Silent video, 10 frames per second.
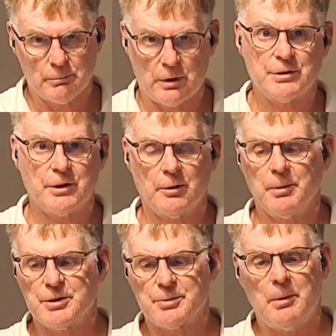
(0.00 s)

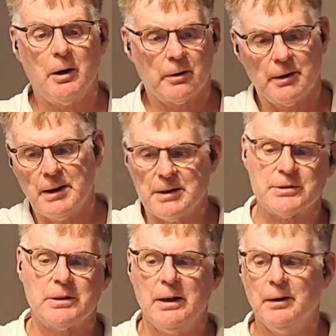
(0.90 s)
considerably smaller in that
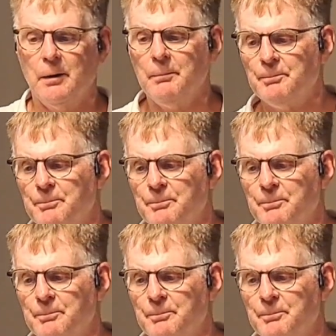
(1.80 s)
scale.